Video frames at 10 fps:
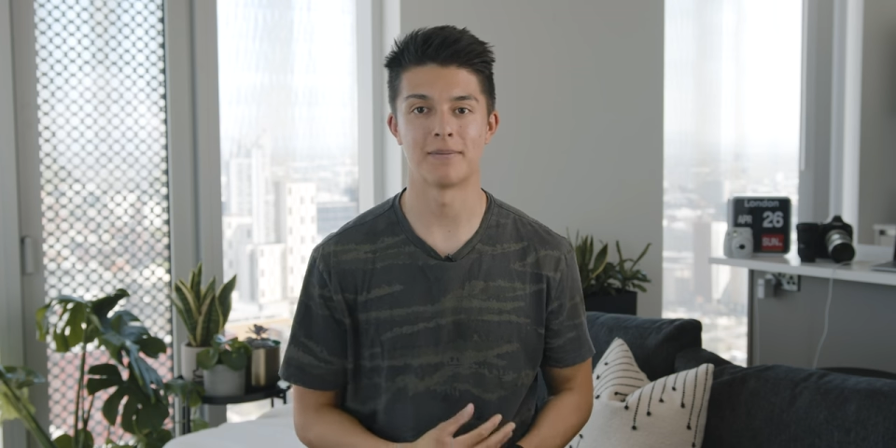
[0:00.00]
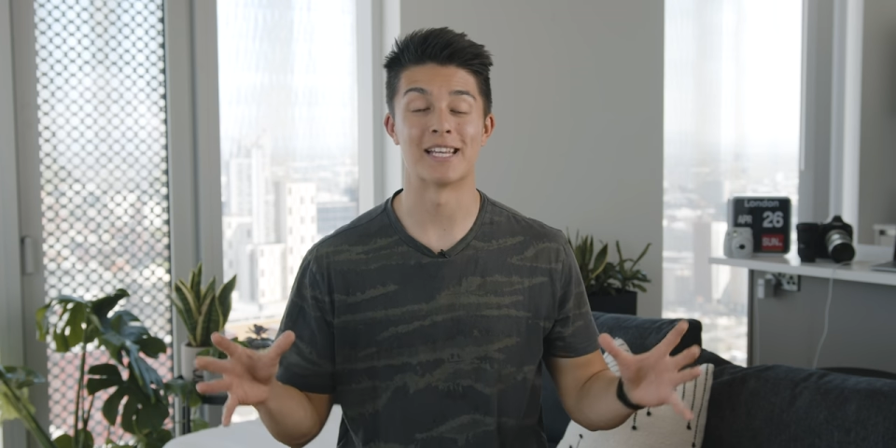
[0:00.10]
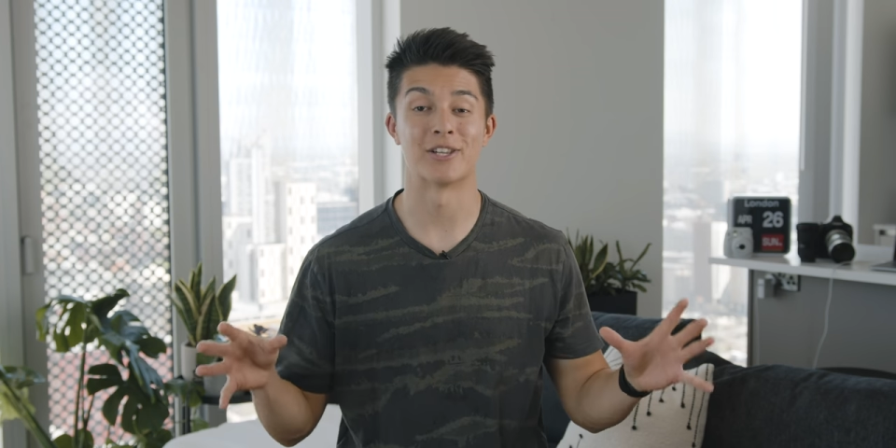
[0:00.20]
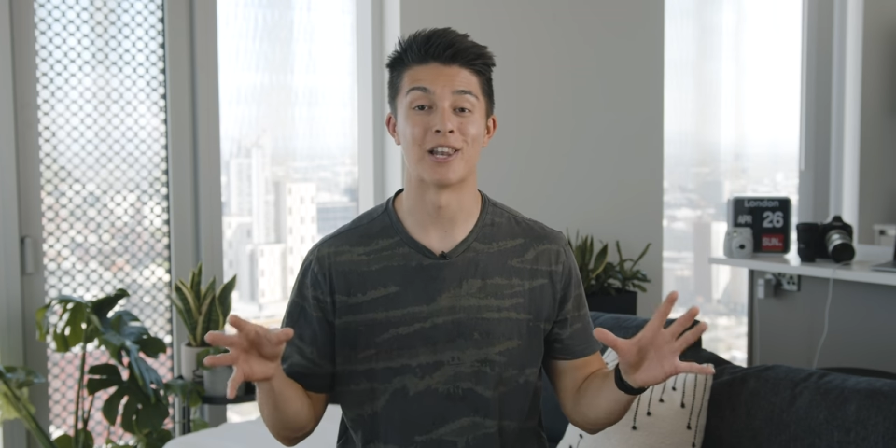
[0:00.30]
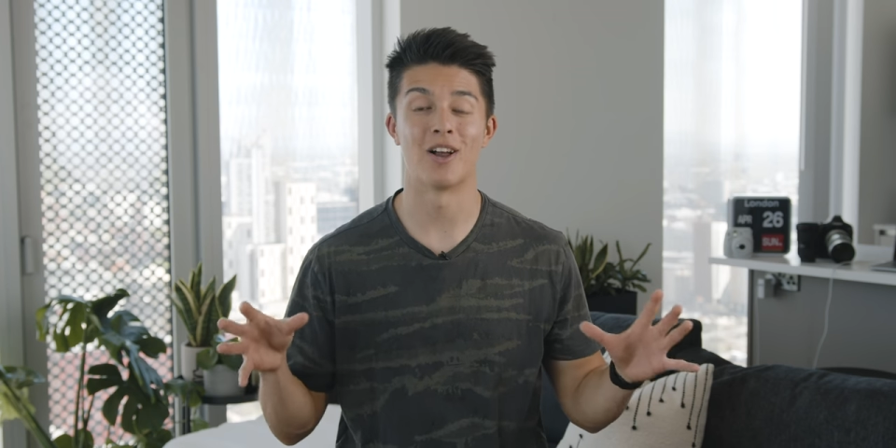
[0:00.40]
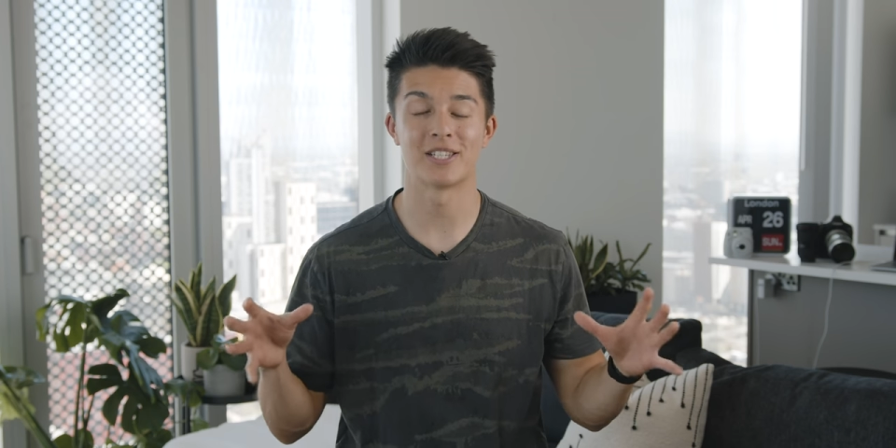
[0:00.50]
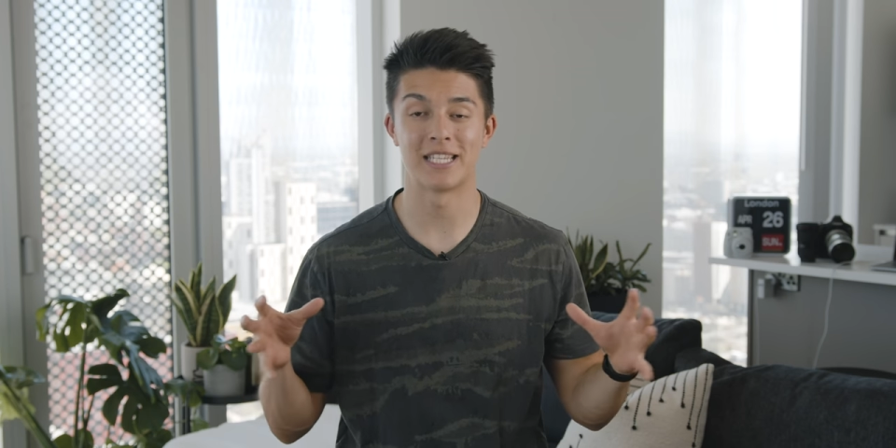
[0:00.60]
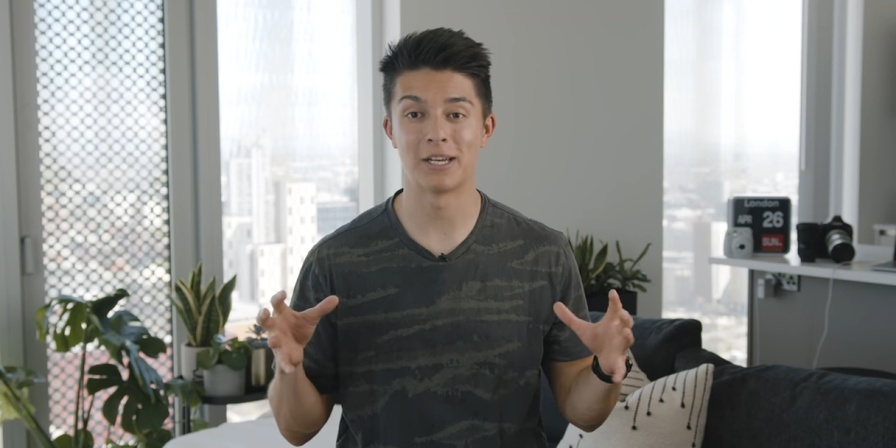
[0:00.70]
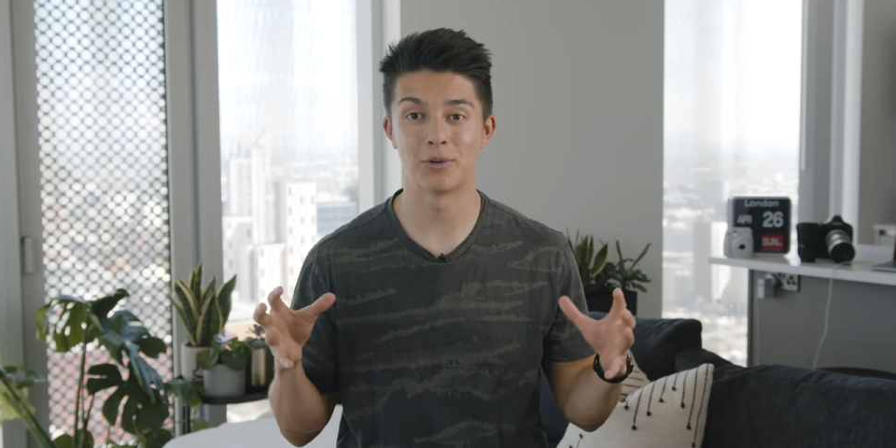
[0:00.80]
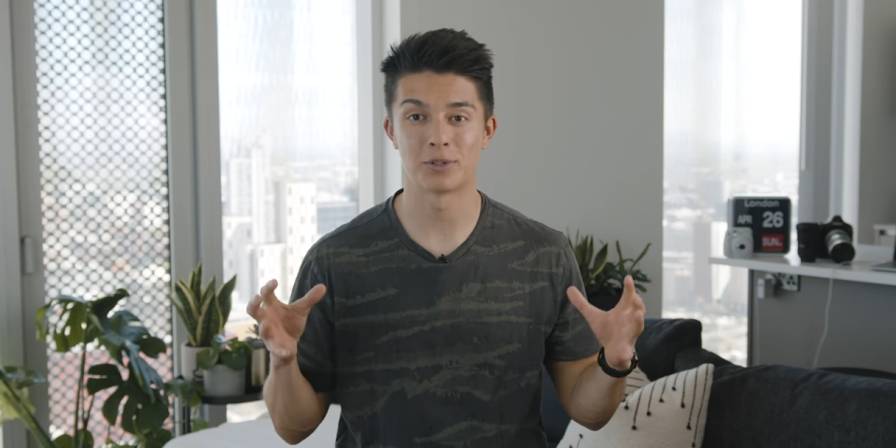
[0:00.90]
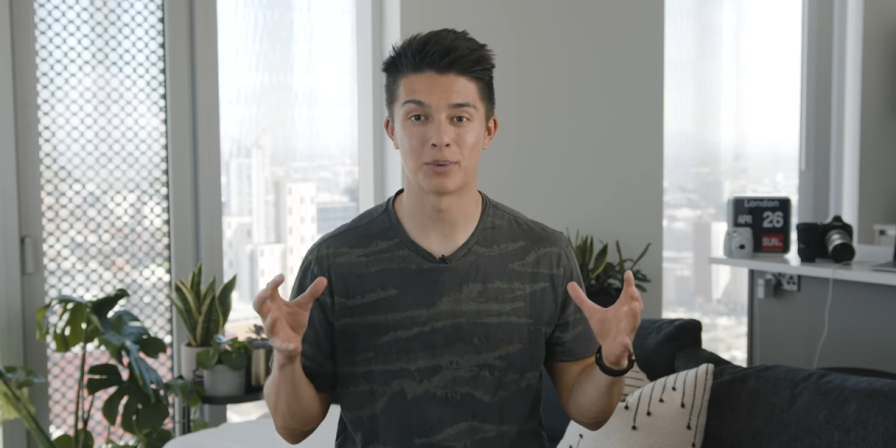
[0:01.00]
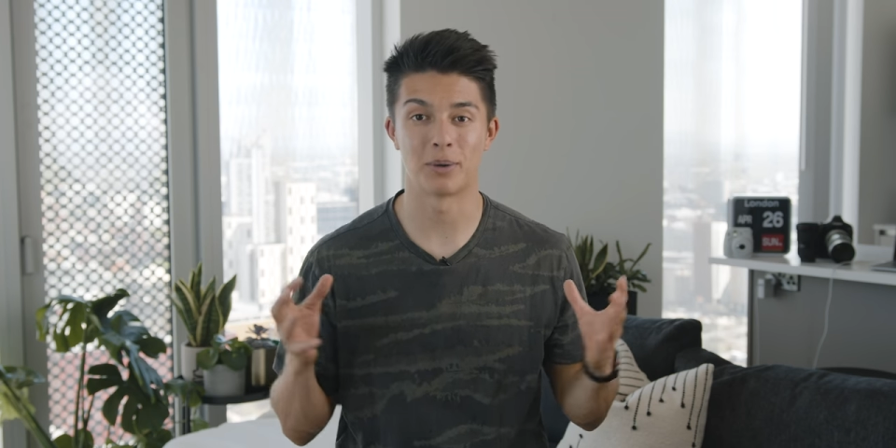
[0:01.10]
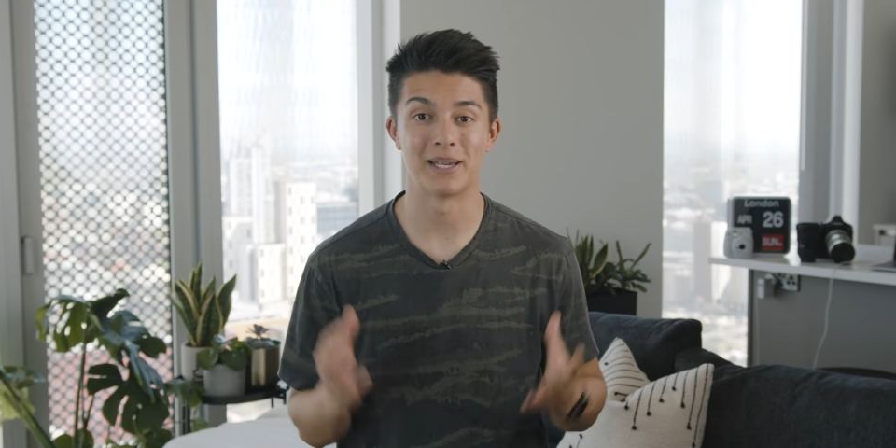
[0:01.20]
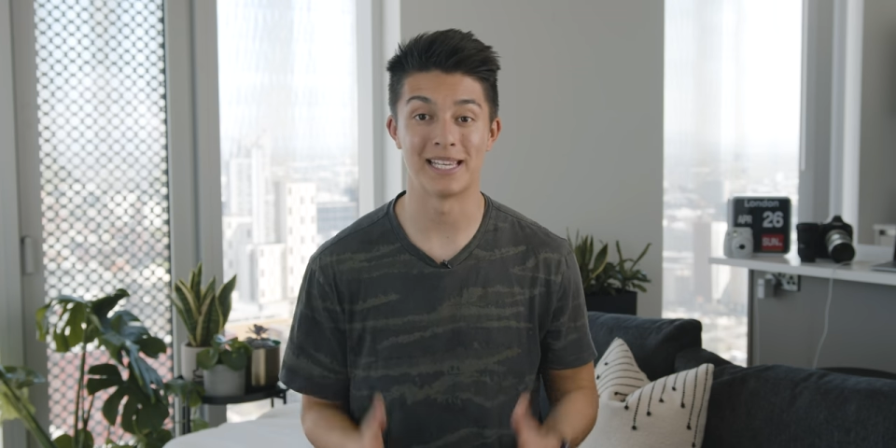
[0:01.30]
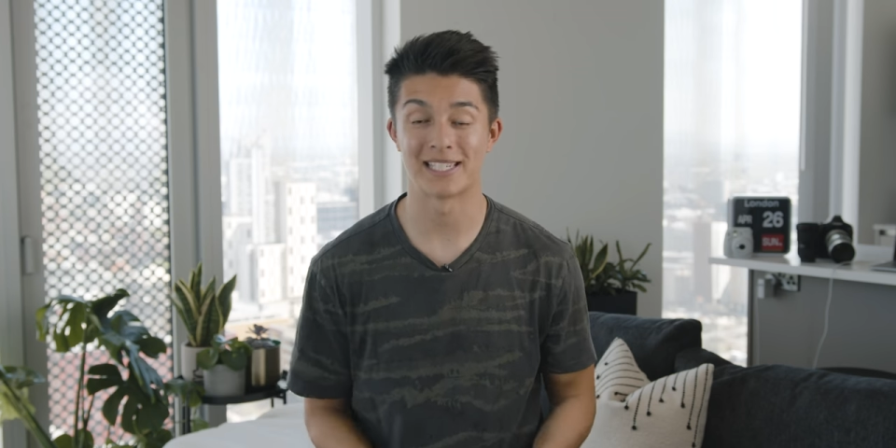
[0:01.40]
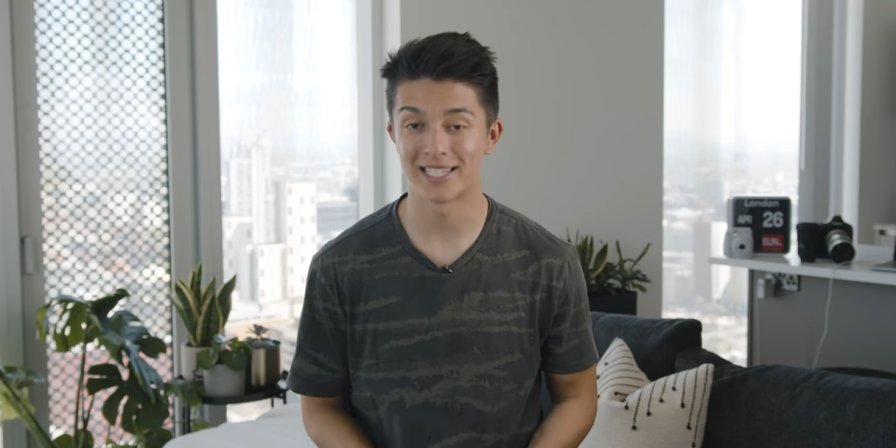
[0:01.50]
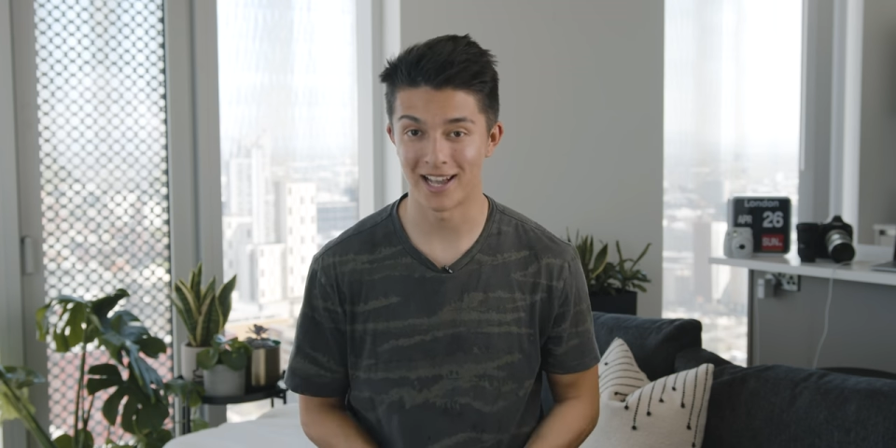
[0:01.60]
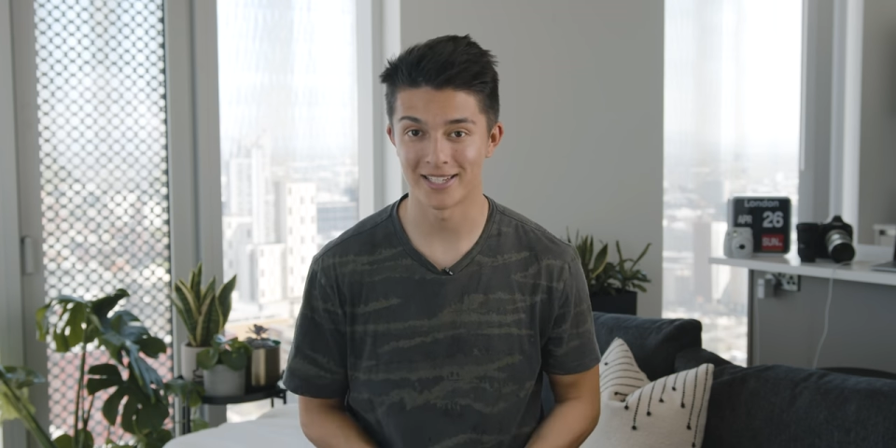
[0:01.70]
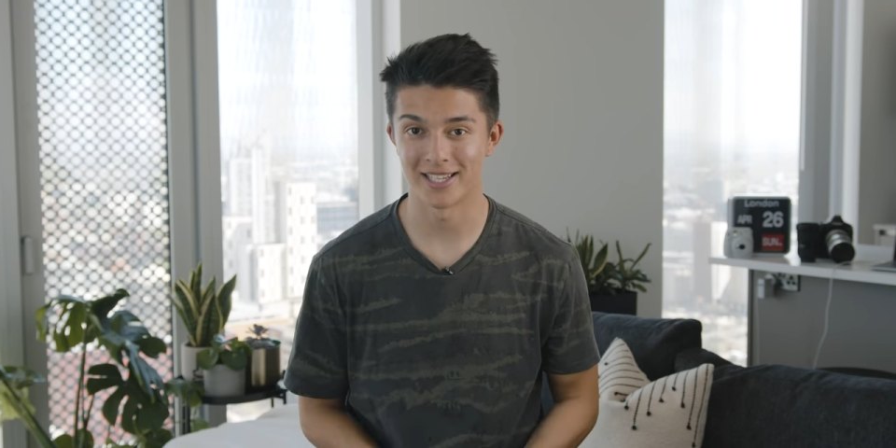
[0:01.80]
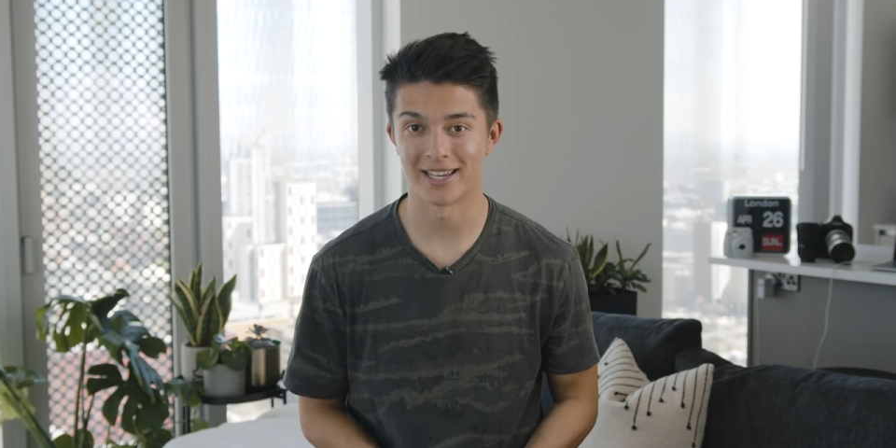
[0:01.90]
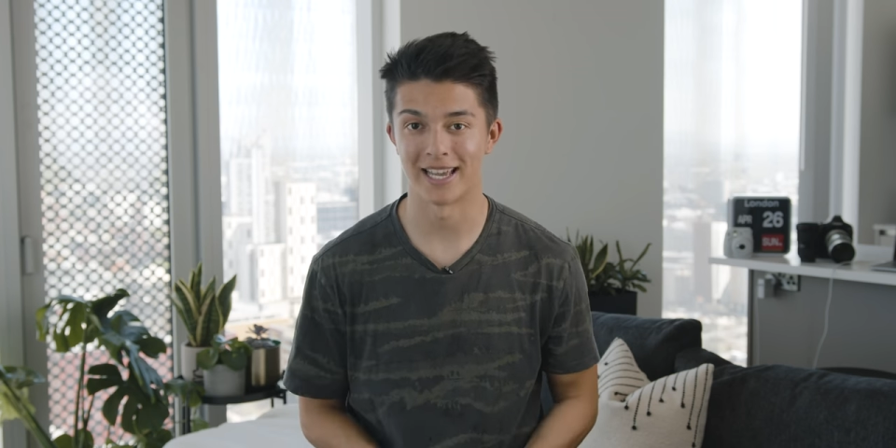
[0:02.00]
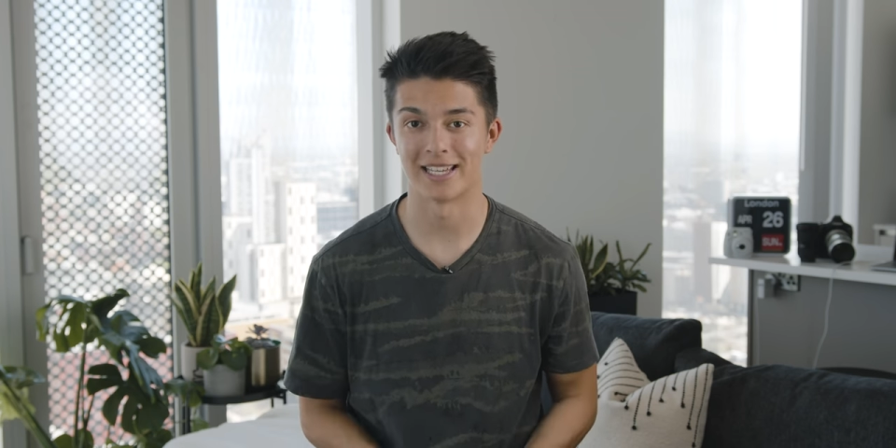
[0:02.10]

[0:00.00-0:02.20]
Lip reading: Okay, so the last sequence we're gonna be discussing